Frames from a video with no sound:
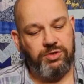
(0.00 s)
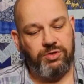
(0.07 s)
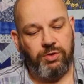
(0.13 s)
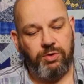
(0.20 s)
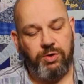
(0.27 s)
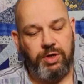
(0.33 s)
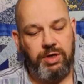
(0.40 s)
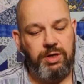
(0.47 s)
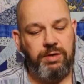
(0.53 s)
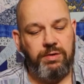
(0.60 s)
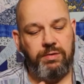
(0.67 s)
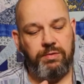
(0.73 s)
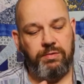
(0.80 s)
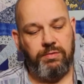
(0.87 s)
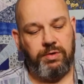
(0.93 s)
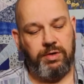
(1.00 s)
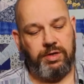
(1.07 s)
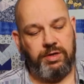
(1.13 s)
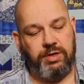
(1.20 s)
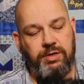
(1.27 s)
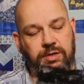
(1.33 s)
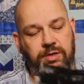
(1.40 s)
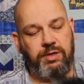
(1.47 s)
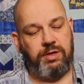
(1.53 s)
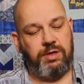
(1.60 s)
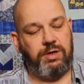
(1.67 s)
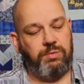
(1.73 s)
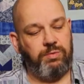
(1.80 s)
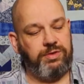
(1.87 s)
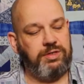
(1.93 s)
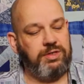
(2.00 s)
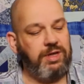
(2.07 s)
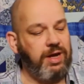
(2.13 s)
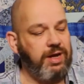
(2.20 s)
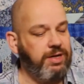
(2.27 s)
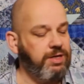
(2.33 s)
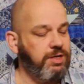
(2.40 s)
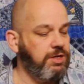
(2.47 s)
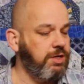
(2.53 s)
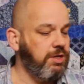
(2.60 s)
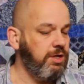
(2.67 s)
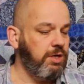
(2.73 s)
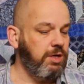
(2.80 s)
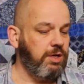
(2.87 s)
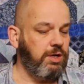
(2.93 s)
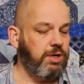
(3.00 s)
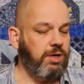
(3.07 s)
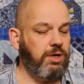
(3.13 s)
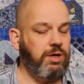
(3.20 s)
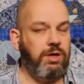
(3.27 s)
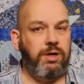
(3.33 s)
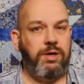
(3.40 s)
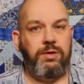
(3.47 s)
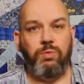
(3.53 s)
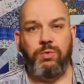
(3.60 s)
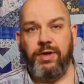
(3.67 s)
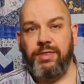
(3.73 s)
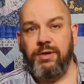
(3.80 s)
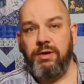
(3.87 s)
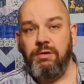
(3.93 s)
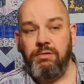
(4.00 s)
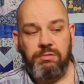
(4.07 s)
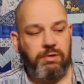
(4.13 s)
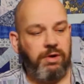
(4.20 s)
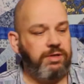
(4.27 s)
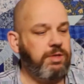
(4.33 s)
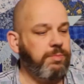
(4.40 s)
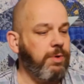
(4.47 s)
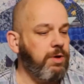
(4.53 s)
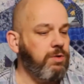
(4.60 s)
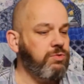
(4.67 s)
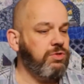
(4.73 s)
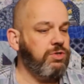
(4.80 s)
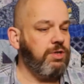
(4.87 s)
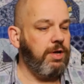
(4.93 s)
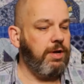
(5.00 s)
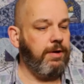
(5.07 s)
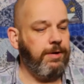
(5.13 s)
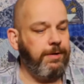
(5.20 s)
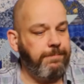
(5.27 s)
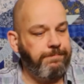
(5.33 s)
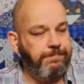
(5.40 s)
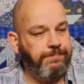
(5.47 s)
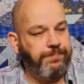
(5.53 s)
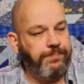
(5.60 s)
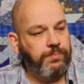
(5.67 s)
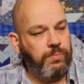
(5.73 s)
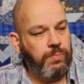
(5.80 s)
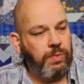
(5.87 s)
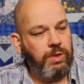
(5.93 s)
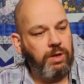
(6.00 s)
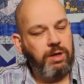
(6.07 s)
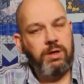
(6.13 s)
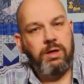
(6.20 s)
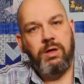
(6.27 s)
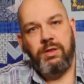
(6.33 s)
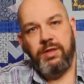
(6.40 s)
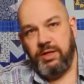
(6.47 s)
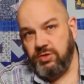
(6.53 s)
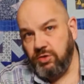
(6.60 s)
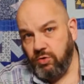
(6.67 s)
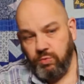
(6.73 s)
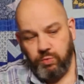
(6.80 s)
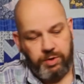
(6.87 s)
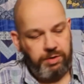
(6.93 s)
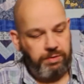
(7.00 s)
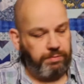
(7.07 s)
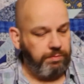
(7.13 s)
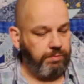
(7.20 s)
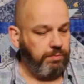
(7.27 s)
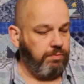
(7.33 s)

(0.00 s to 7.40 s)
sturdy, it can withstand the weather, I suppose. That's a good one.